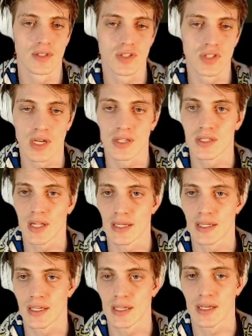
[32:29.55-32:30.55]
Just
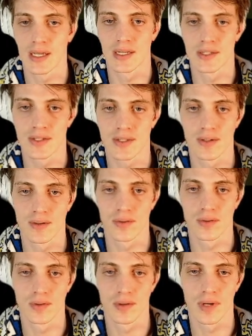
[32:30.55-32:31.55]
like it. And
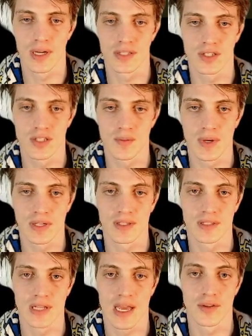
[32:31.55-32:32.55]
so I suspect the
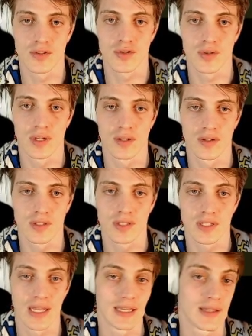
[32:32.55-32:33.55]
downtrend
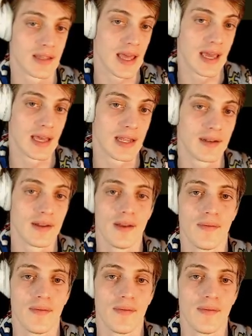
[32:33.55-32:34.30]
looks like that.